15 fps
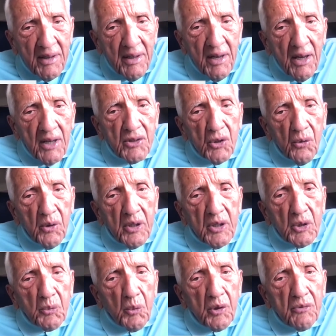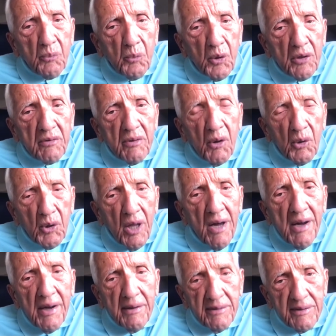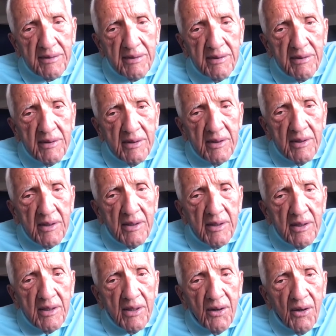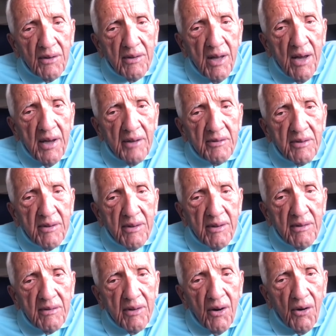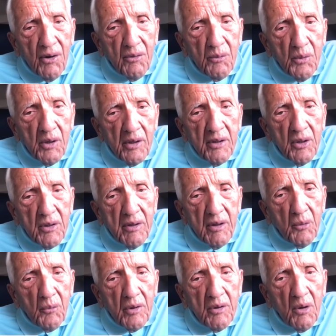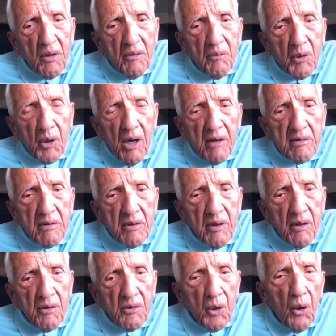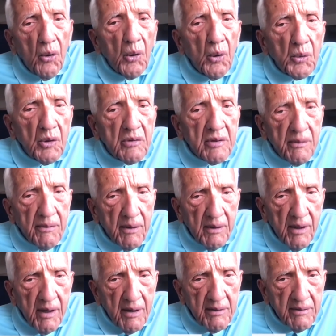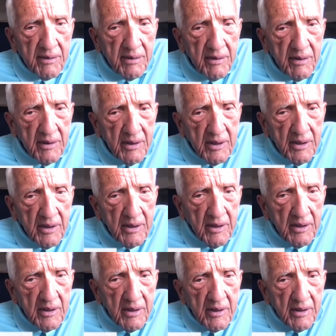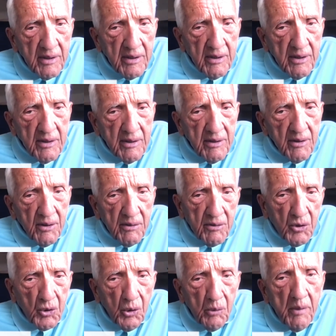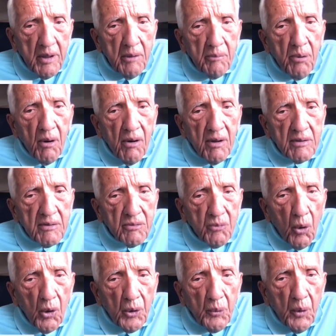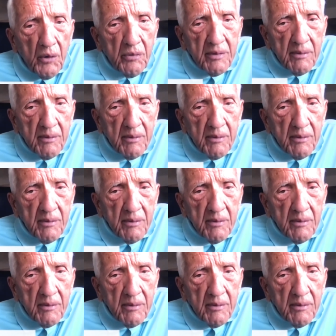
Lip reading: And so it is with our lives. Mm-hmm. Our lives are really, we ought to concentrate on the wholeness of our lives. Mm-hmm. Mm-hmm. There's so many parts, all the way from the